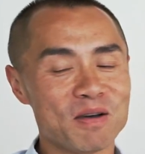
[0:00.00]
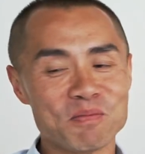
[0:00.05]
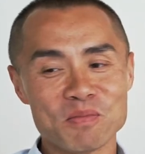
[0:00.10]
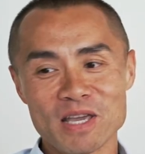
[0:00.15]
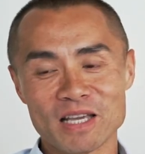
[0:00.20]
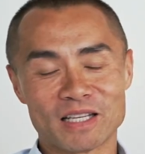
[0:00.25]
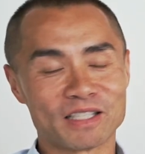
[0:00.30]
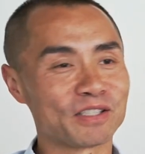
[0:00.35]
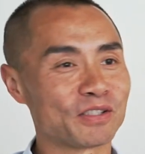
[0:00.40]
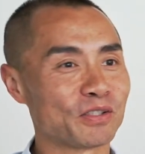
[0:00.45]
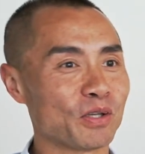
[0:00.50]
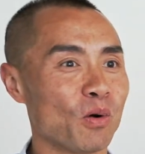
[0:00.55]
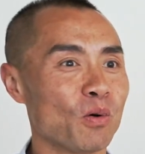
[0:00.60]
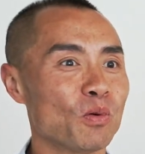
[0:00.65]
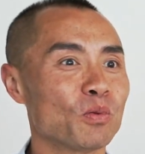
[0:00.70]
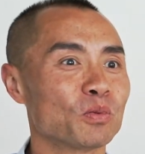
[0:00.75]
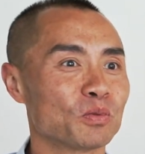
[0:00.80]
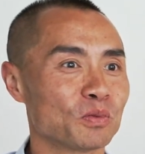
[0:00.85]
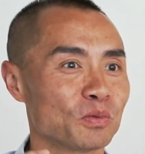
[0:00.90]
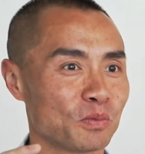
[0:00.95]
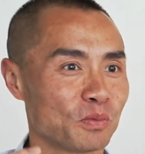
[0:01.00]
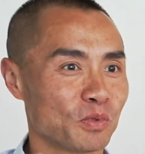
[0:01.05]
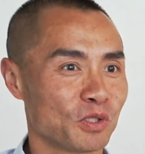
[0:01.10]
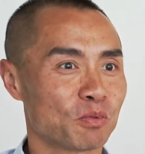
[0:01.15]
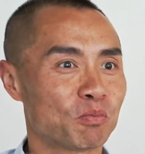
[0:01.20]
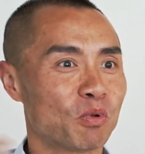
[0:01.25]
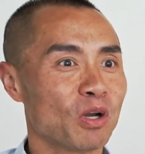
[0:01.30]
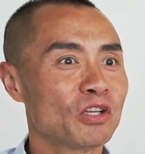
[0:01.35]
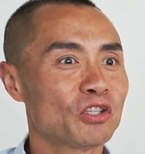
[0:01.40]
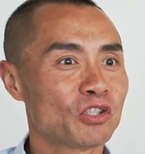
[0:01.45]
Excel
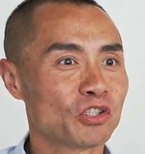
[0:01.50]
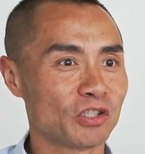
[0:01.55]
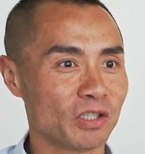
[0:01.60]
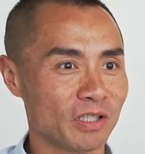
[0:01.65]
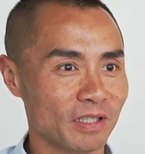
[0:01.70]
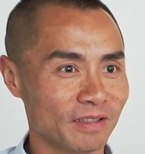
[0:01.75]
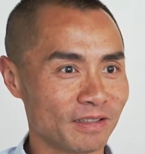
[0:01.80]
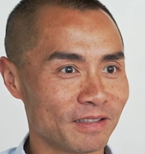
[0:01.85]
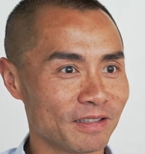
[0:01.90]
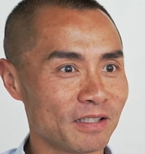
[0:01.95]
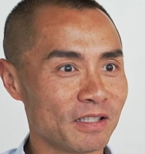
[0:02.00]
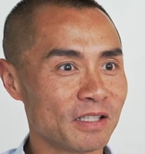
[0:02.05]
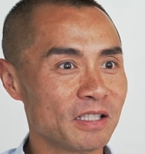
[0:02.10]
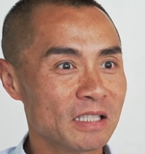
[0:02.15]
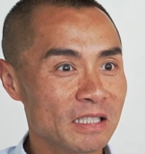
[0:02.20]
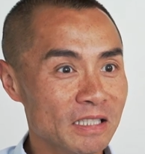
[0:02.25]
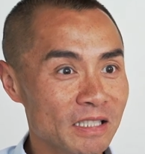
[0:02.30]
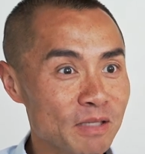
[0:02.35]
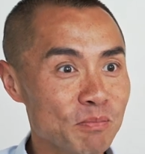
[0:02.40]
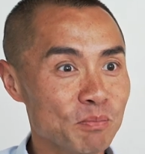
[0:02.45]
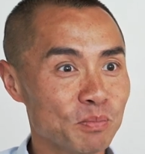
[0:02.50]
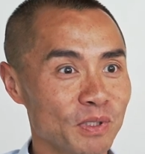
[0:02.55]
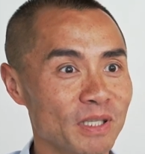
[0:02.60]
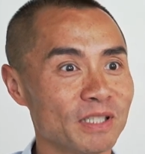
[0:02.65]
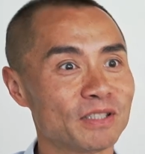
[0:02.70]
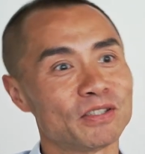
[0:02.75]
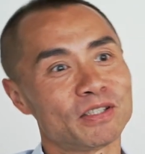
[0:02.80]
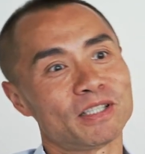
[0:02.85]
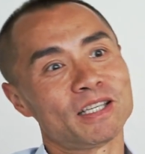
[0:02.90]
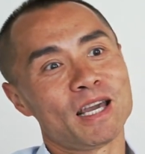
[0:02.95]
spreadsheets simply
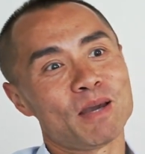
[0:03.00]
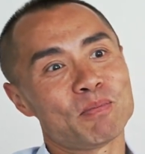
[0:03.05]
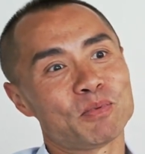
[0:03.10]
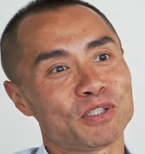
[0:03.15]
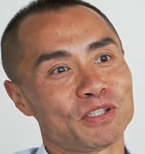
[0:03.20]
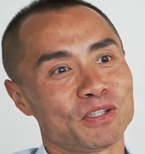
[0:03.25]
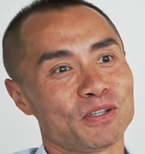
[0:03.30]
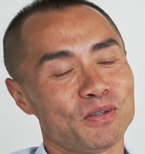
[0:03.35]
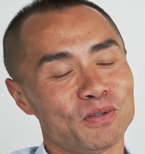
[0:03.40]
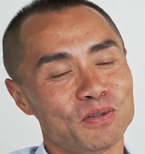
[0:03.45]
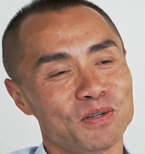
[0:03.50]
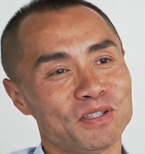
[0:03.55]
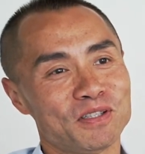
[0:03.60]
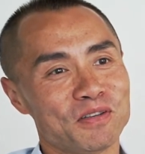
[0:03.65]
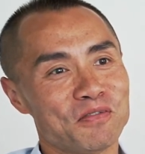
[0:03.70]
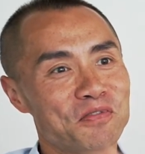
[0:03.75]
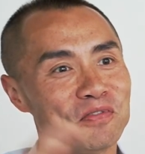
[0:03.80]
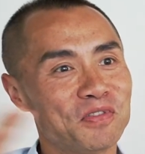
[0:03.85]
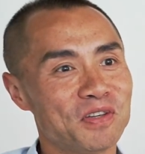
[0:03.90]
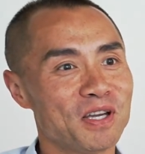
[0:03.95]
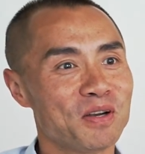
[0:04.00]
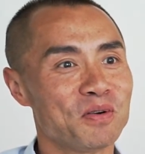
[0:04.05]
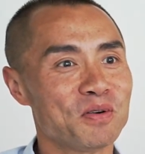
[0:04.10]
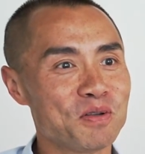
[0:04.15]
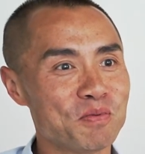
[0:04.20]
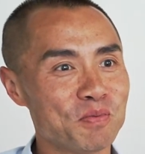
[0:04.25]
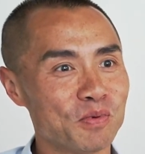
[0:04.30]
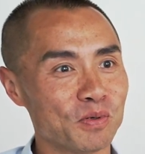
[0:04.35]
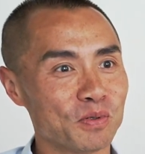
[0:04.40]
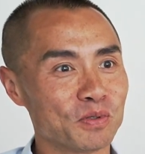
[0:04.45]
to capture all of the
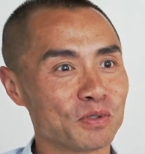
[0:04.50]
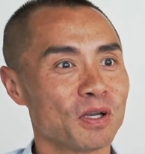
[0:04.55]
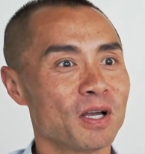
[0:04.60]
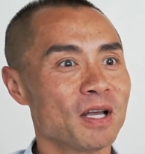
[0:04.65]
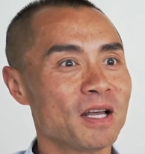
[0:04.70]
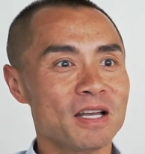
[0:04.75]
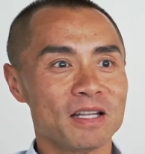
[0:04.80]
variables